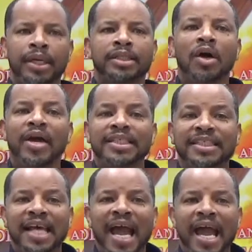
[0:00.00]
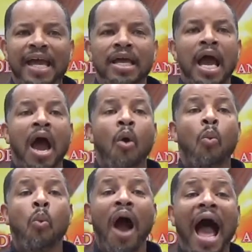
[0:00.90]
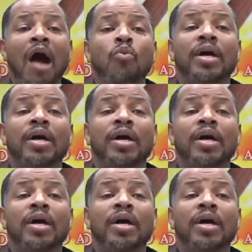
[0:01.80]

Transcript: So he's saying, why